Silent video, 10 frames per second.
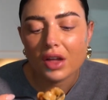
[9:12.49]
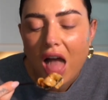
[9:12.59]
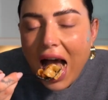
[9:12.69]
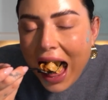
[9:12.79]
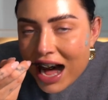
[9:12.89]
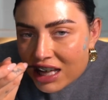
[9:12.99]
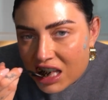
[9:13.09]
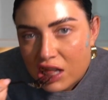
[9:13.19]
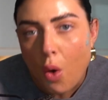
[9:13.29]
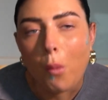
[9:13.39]
don't like
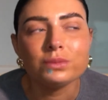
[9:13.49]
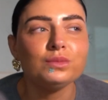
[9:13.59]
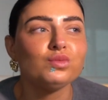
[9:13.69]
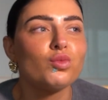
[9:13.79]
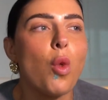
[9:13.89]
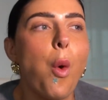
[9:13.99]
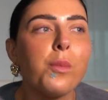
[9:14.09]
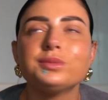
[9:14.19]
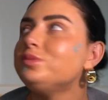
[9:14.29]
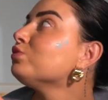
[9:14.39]
giving anything a 10, but
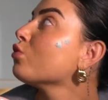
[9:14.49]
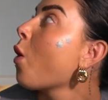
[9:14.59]
I'm gonna give